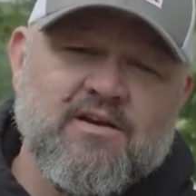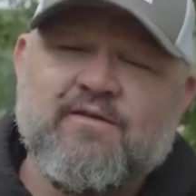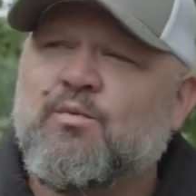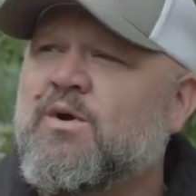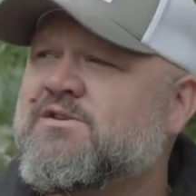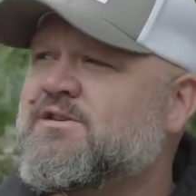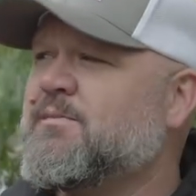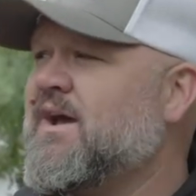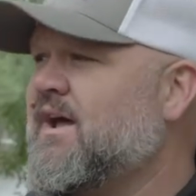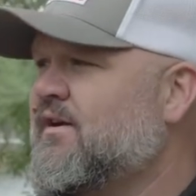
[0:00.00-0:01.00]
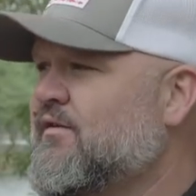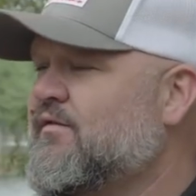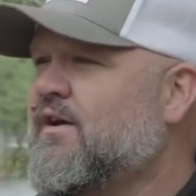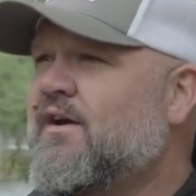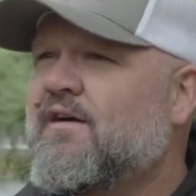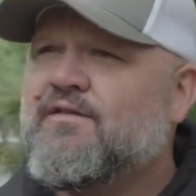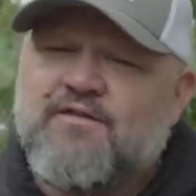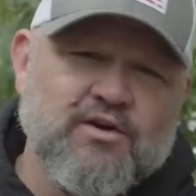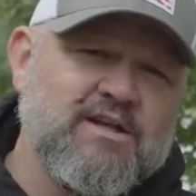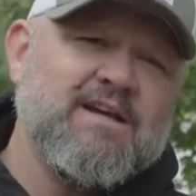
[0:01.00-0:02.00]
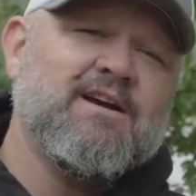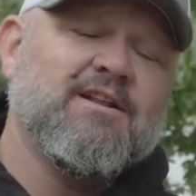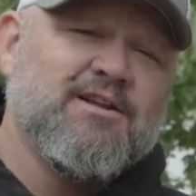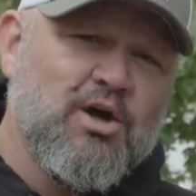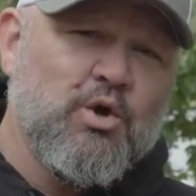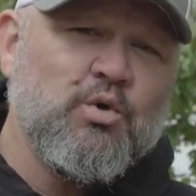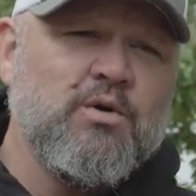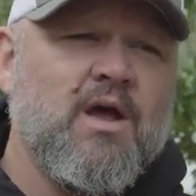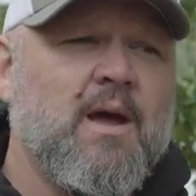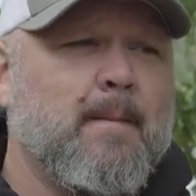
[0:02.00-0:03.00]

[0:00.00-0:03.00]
if he wears some kind of funky cologne,